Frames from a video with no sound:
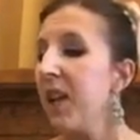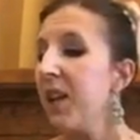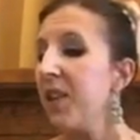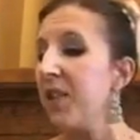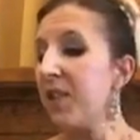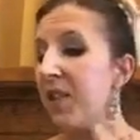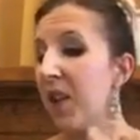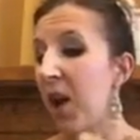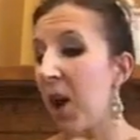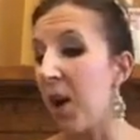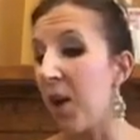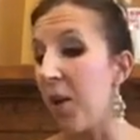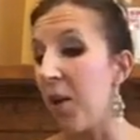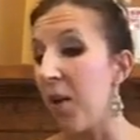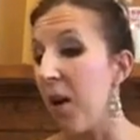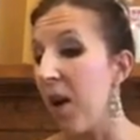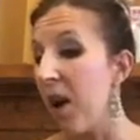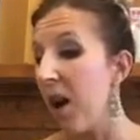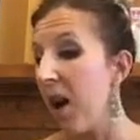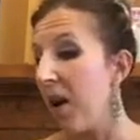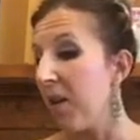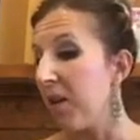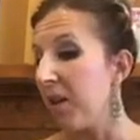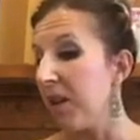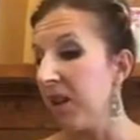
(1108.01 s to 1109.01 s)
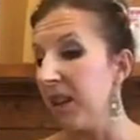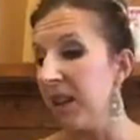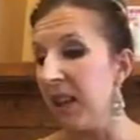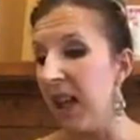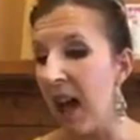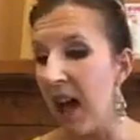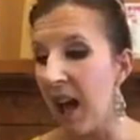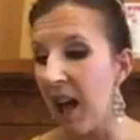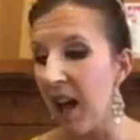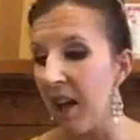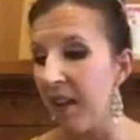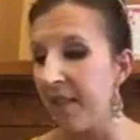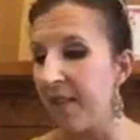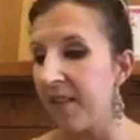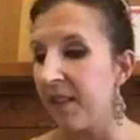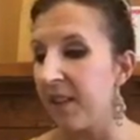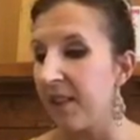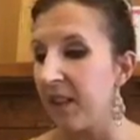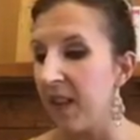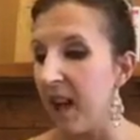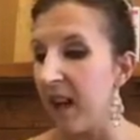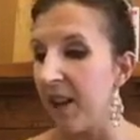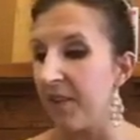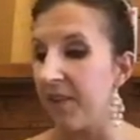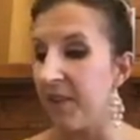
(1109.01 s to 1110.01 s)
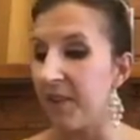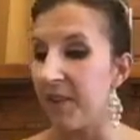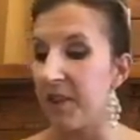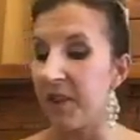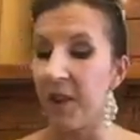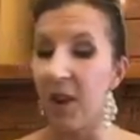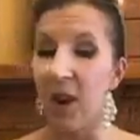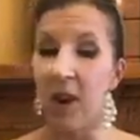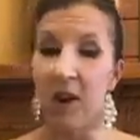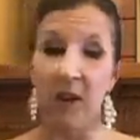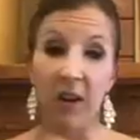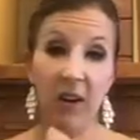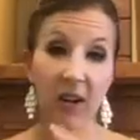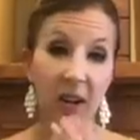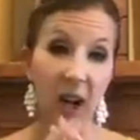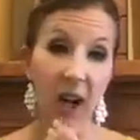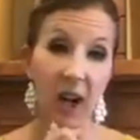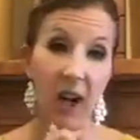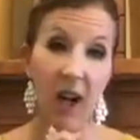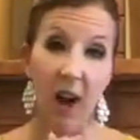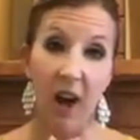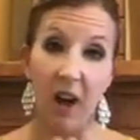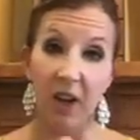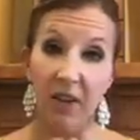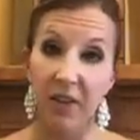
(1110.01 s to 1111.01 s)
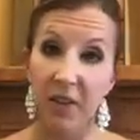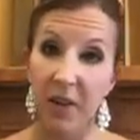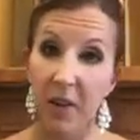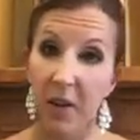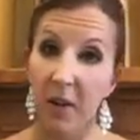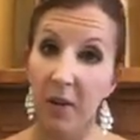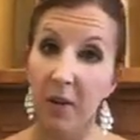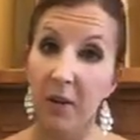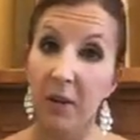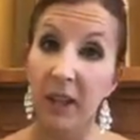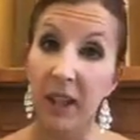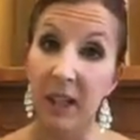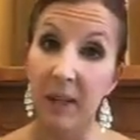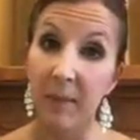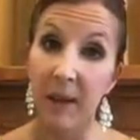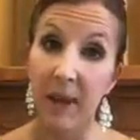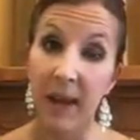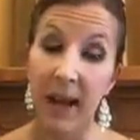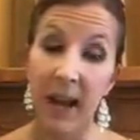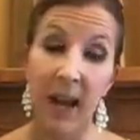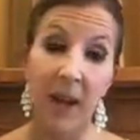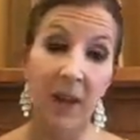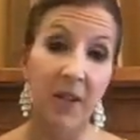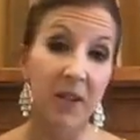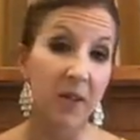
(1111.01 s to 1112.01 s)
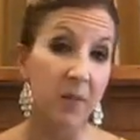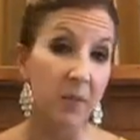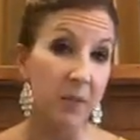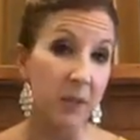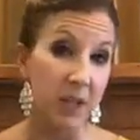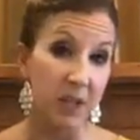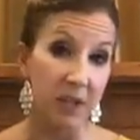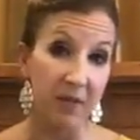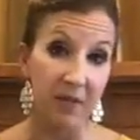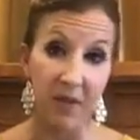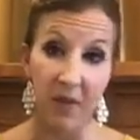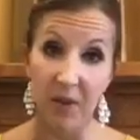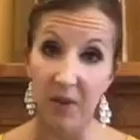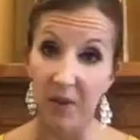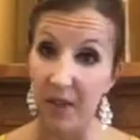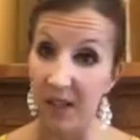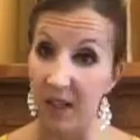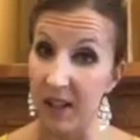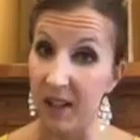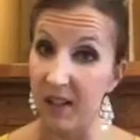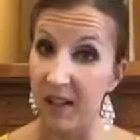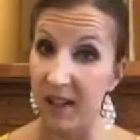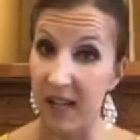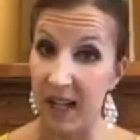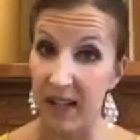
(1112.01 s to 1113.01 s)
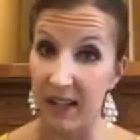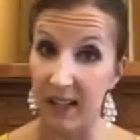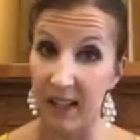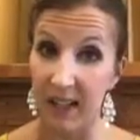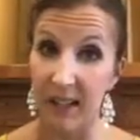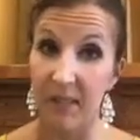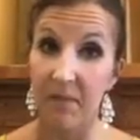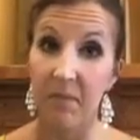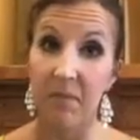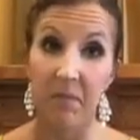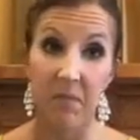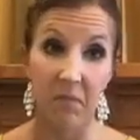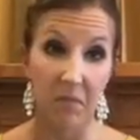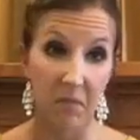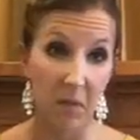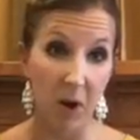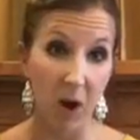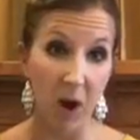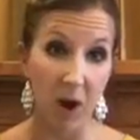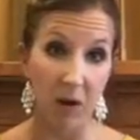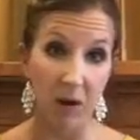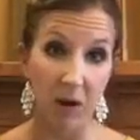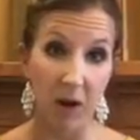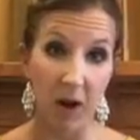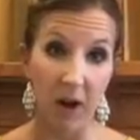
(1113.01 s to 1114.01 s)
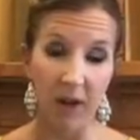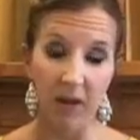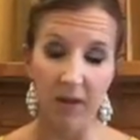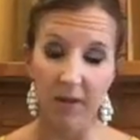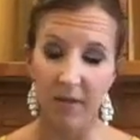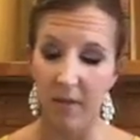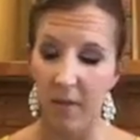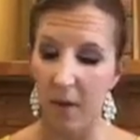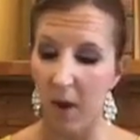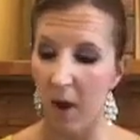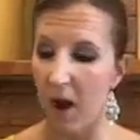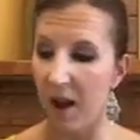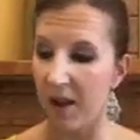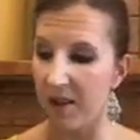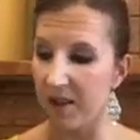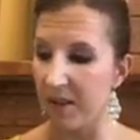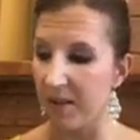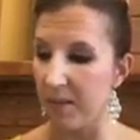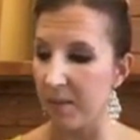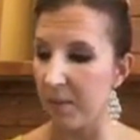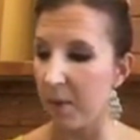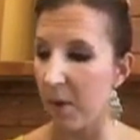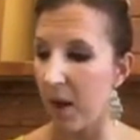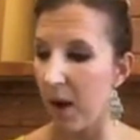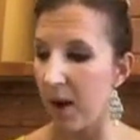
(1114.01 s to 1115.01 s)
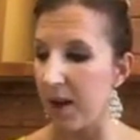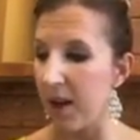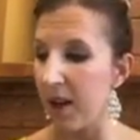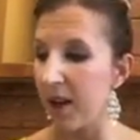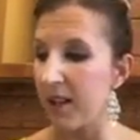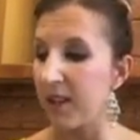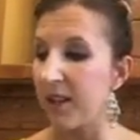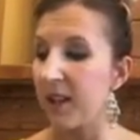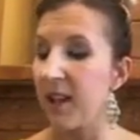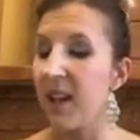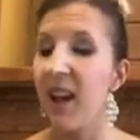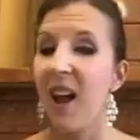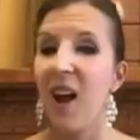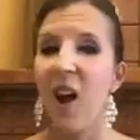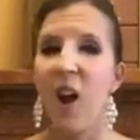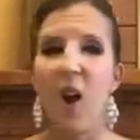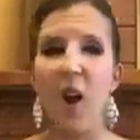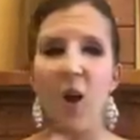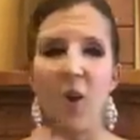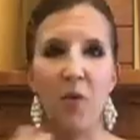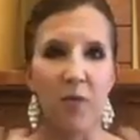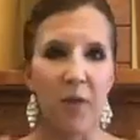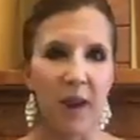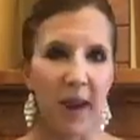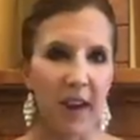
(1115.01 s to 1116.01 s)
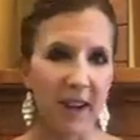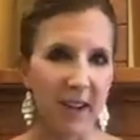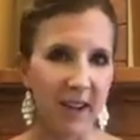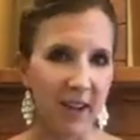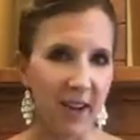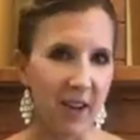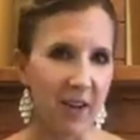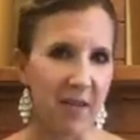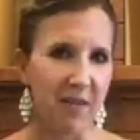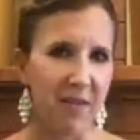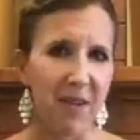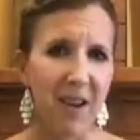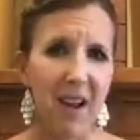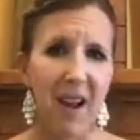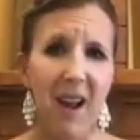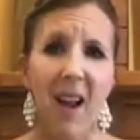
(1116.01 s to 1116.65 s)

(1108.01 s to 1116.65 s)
So, love using On Guard. I also clean my house. We diffuse it daily. On Guard, awesome product. Oregano.